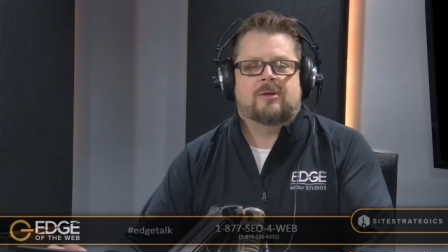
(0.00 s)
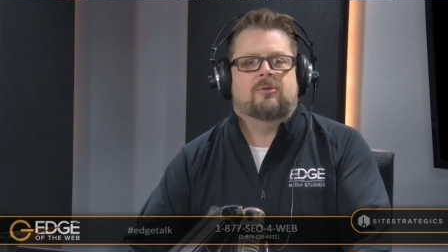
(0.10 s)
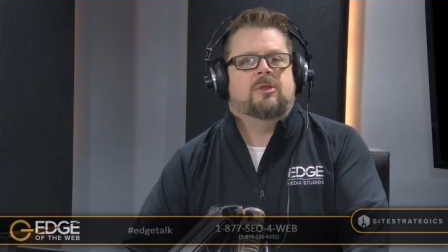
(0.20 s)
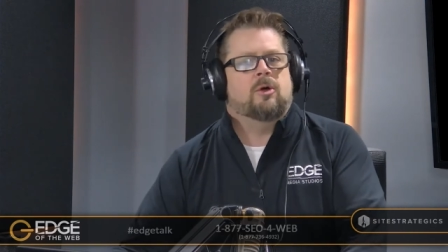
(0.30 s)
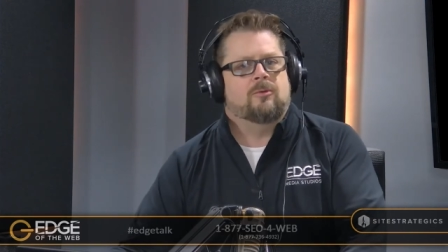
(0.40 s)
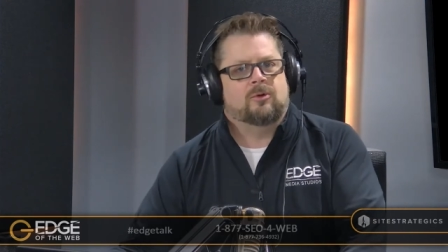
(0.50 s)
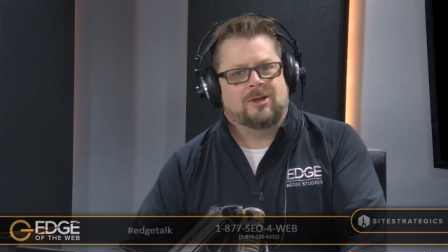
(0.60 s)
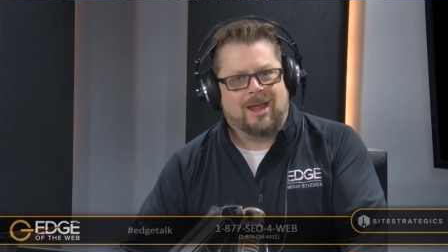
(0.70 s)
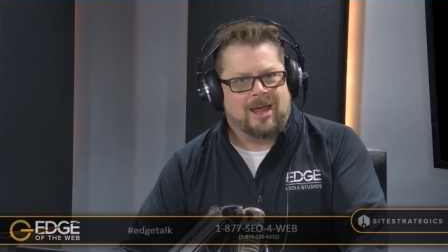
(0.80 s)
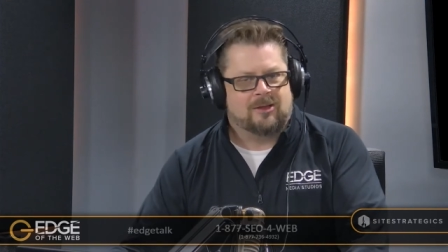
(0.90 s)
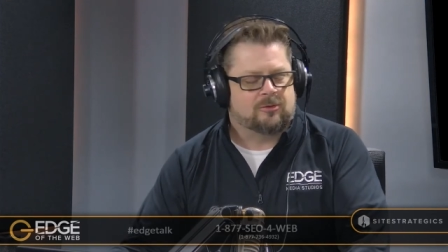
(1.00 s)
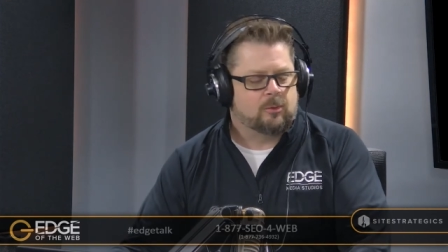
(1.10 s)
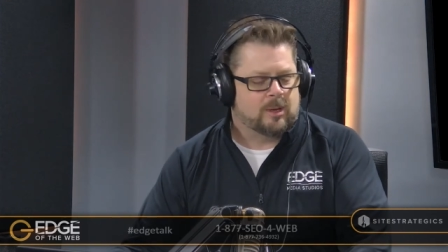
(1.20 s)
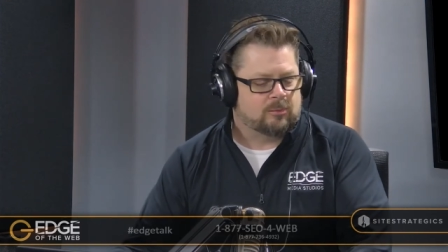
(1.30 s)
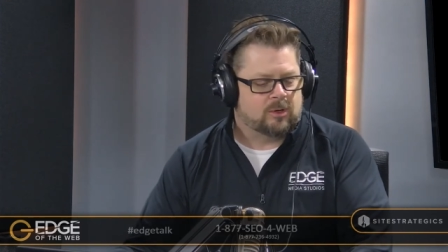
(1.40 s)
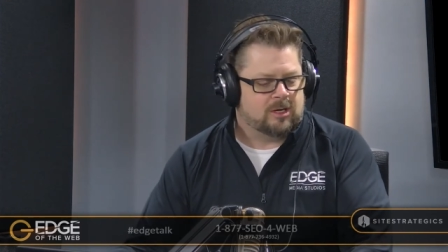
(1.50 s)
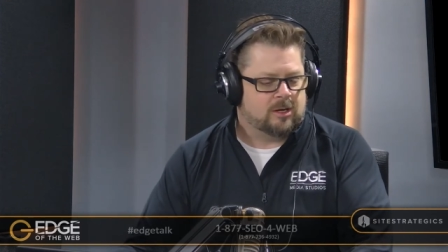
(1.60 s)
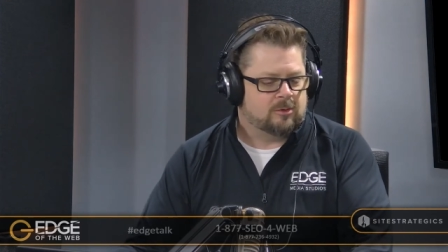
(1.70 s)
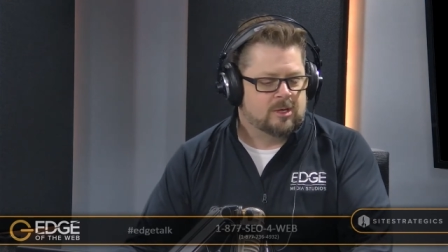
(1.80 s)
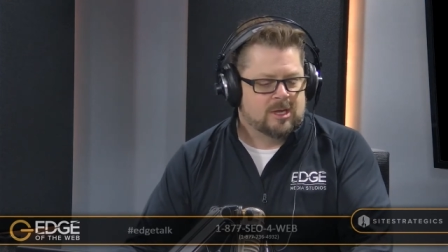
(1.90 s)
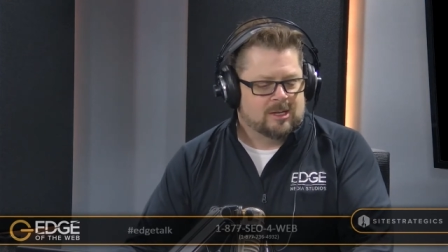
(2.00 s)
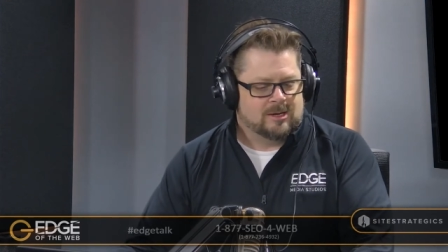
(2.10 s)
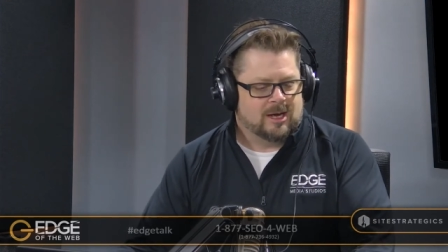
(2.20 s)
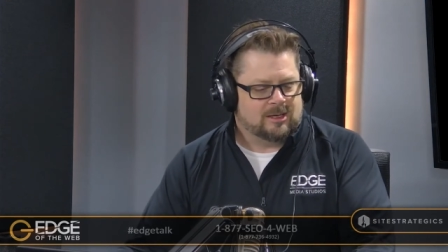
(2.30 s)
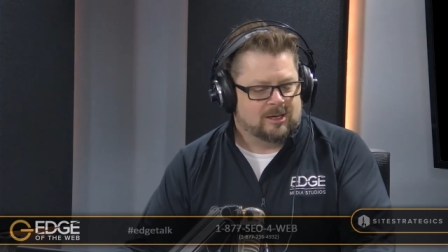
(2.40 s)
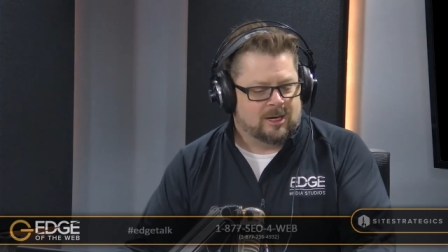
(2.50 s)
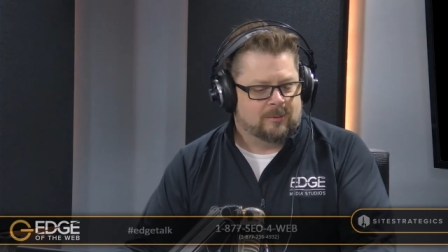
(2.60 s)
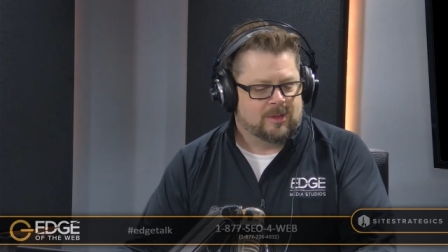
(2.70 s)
everything over at edgeofthewebradio.com.